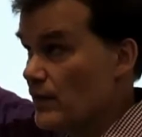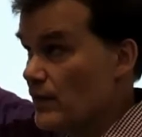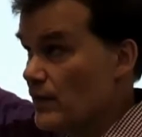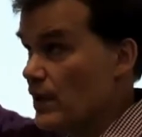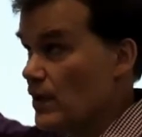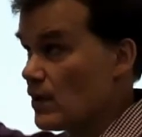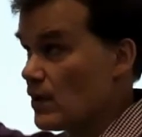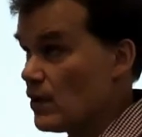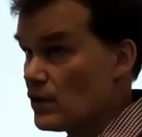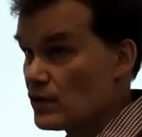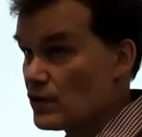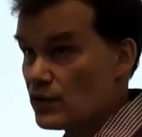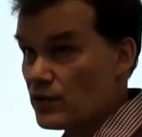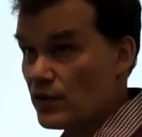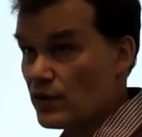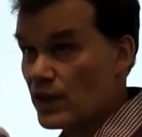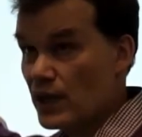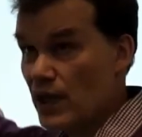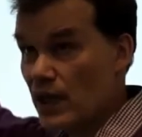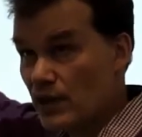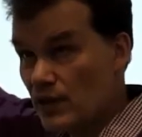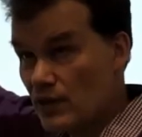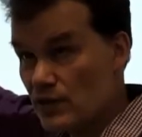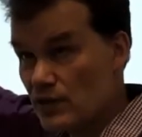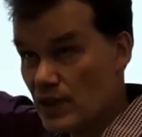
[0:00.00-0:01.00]
that we cause to
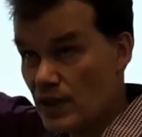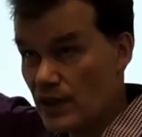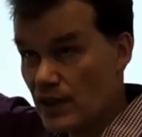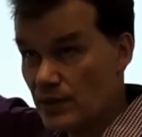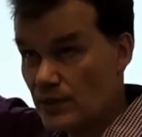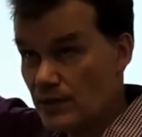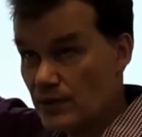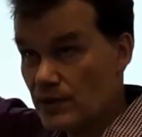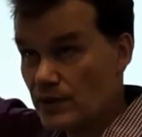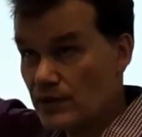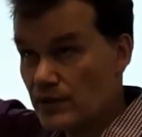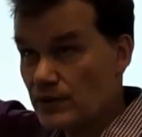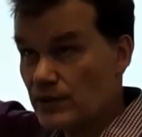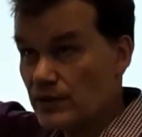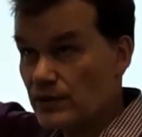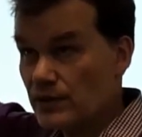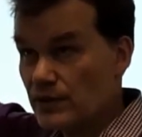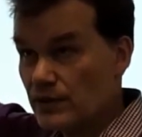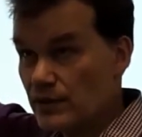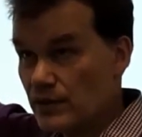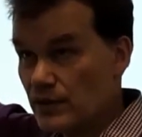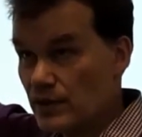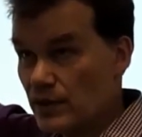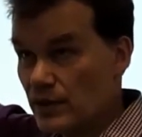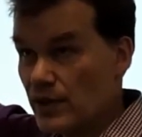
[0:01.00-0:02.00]
the other cell users.
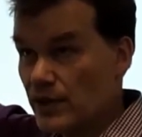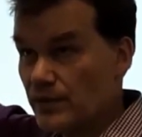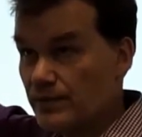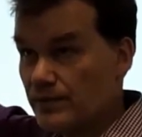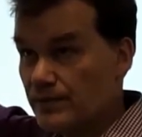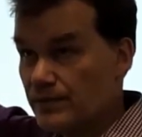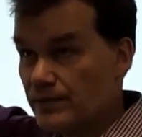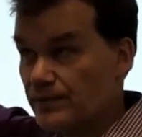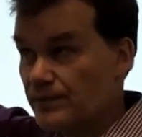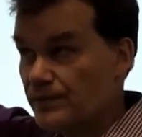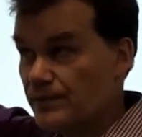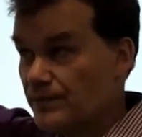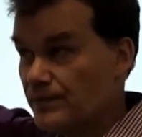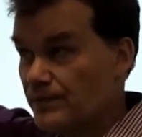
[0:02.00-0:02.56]
Okay,